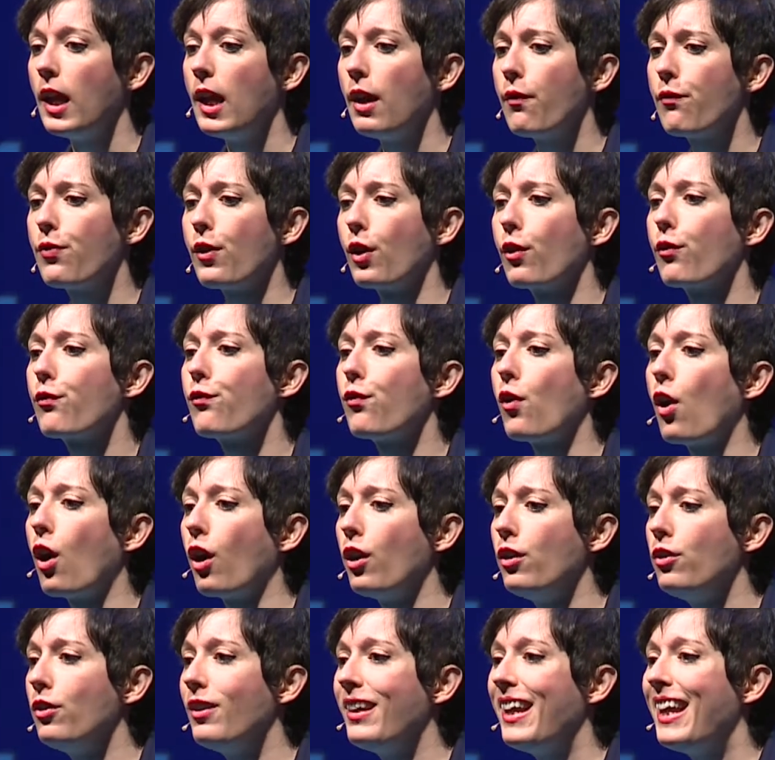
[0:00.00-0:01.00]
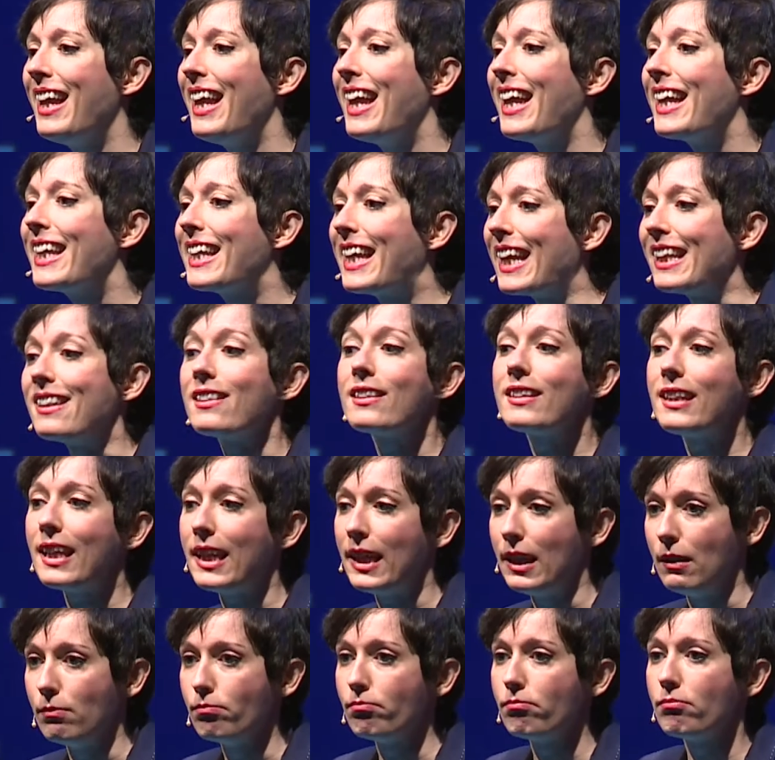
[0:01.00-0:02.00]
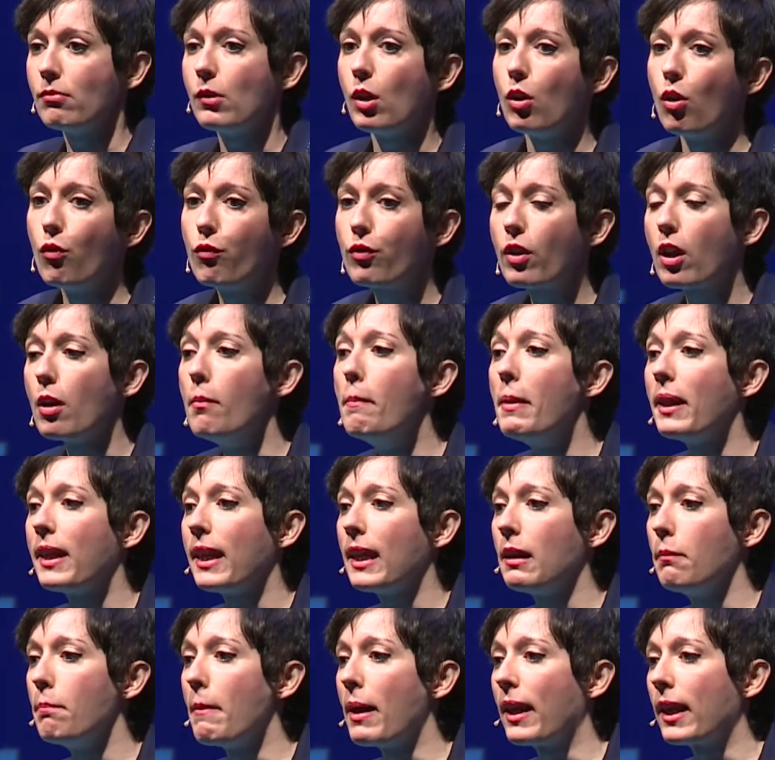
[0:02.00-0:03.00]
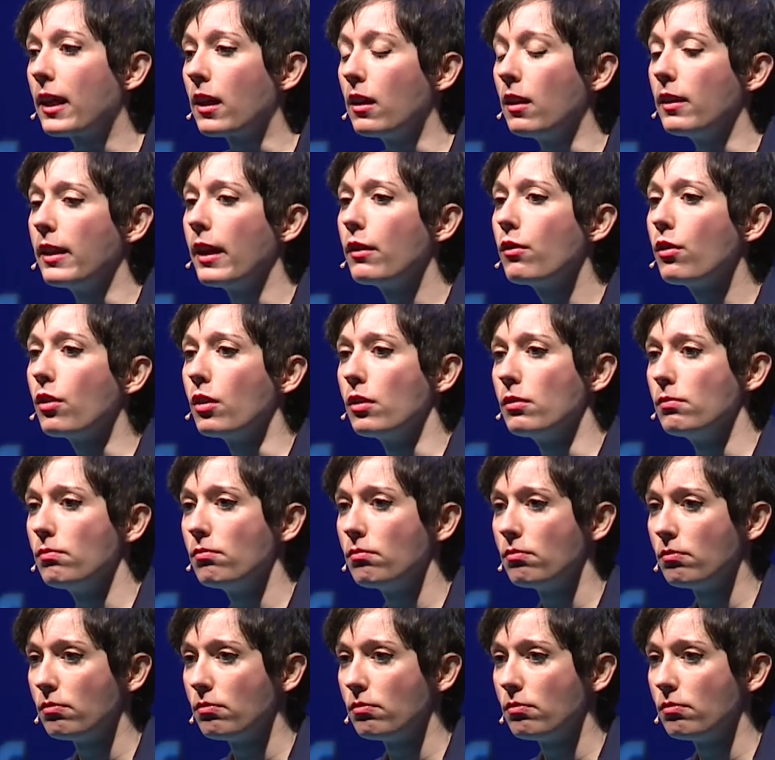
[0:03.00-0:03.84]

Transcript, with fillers: if they're found guilty of committing medical error.